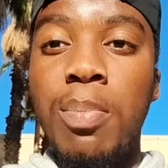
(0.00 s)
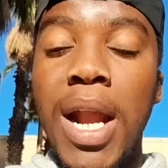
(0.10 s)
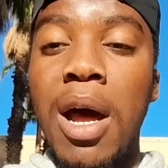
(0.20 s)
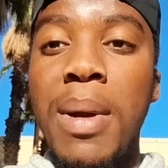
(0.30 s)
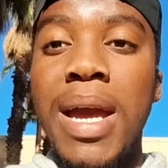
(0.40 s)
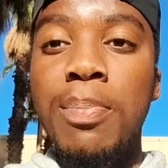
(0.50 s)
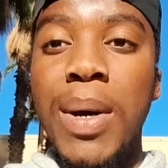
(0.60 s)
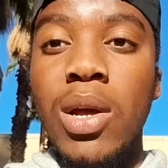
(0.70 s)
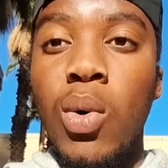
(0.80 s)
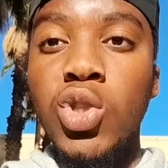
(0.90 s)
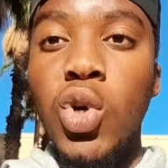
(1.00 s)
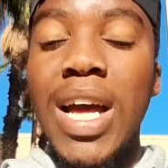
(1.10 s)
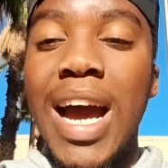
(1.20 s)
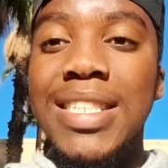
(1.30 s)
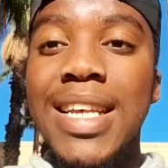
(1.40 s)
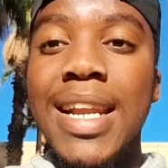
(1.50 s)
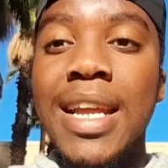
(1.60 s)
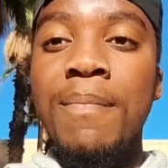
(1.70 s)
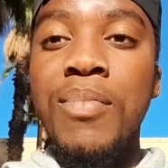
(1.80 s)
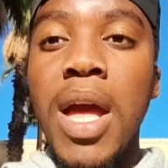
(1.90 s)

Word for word: parliament but he was not answering